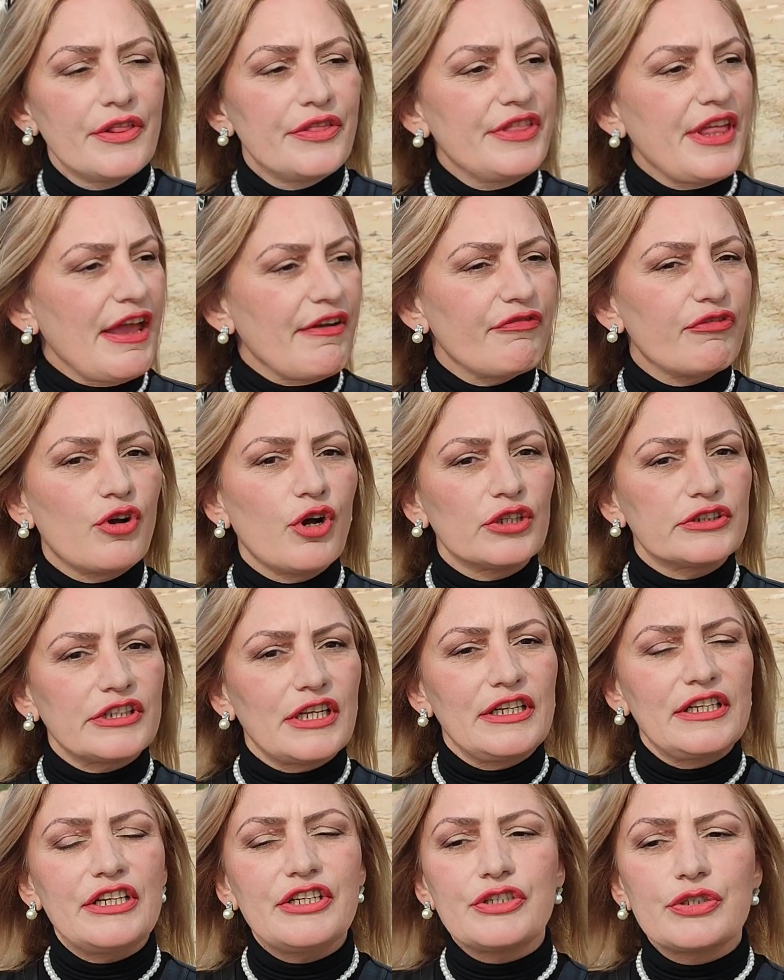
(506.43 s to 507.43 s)
They've got a
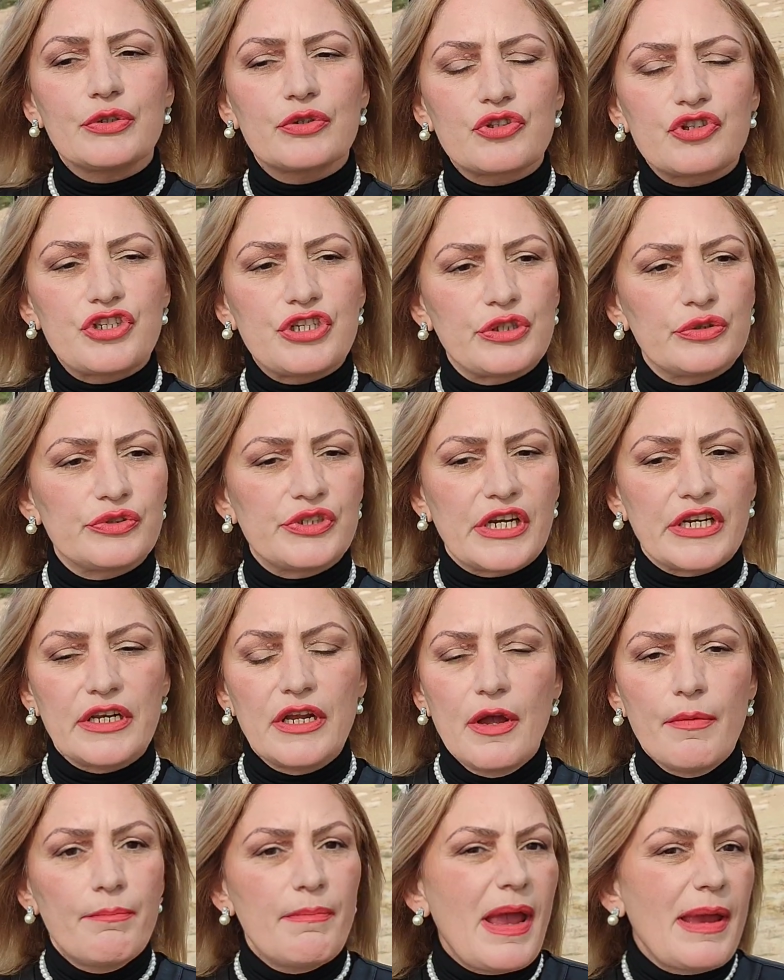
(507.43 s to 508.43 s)
little children,
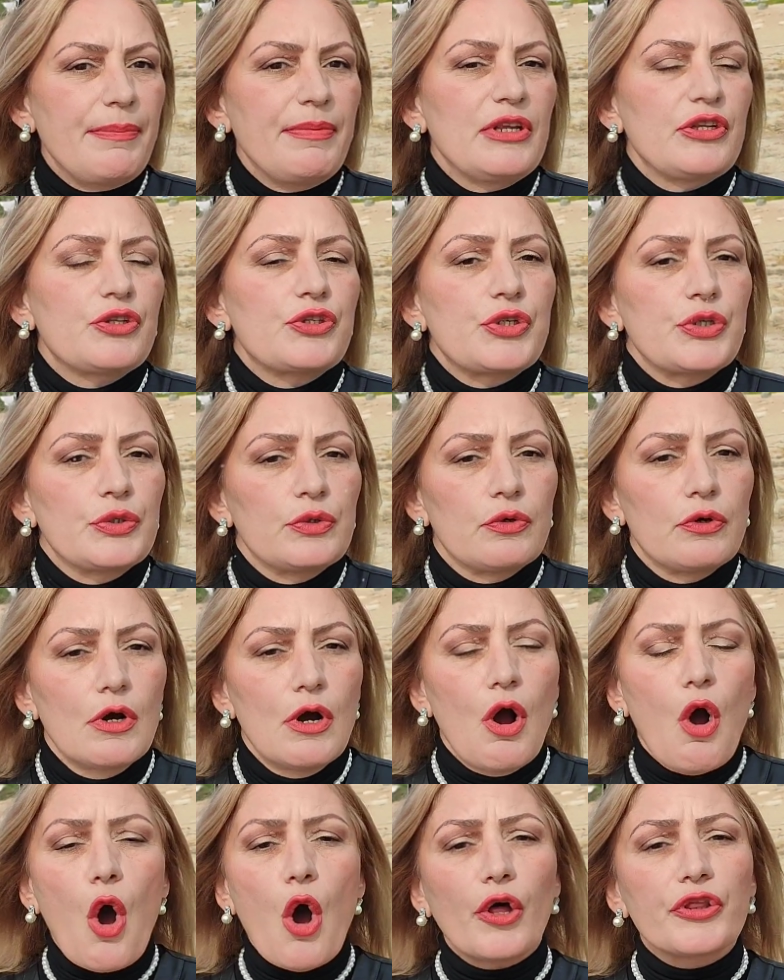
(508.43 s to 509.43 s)
maybe 2
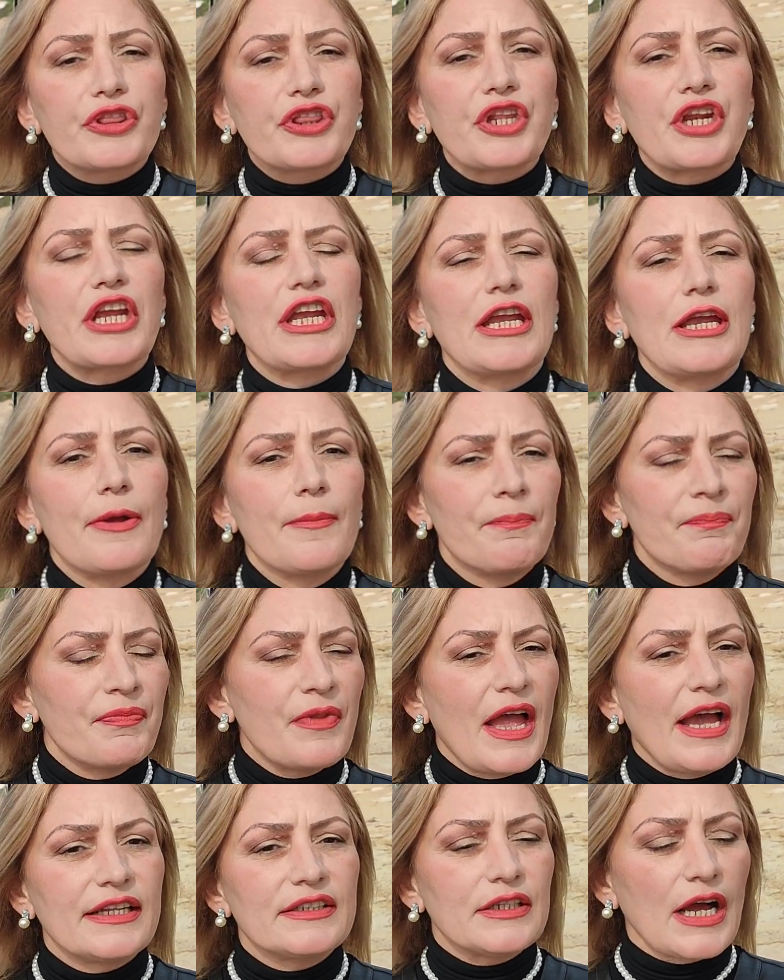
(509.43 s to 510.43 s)
or 3,
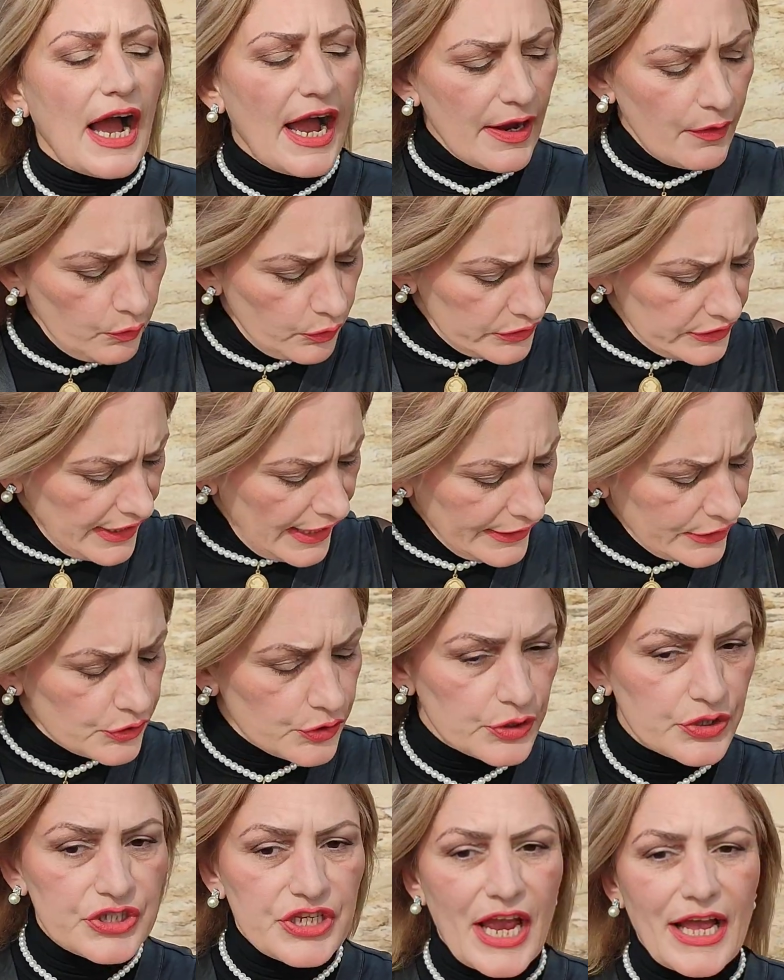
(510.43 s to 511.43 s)
and I would like
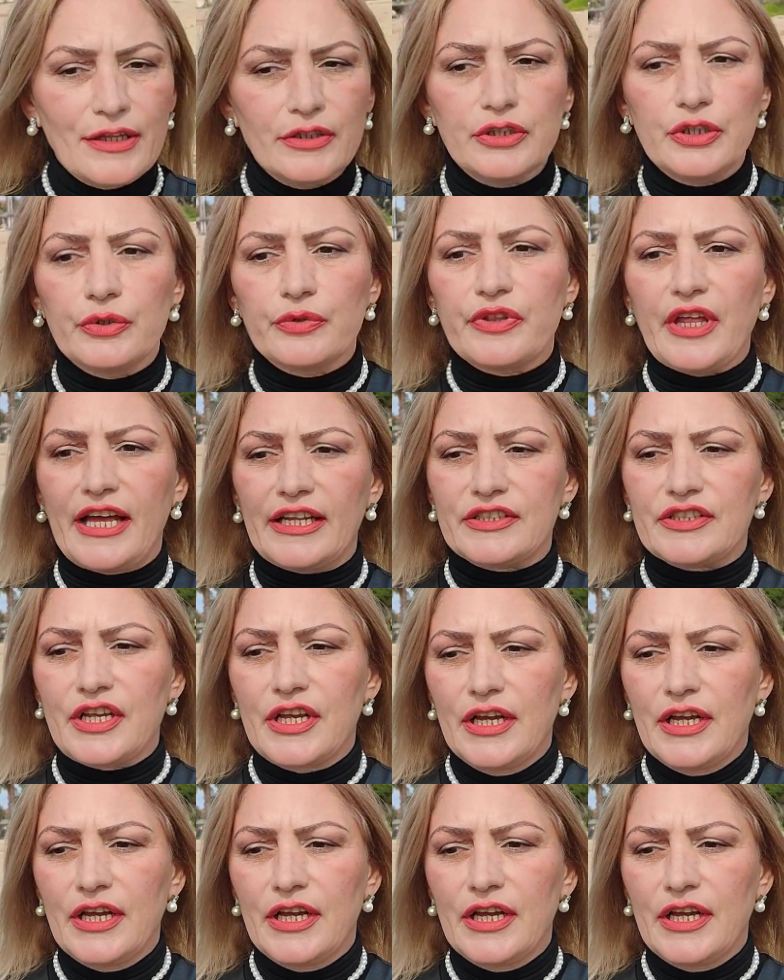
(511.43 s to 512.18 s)
to tell you that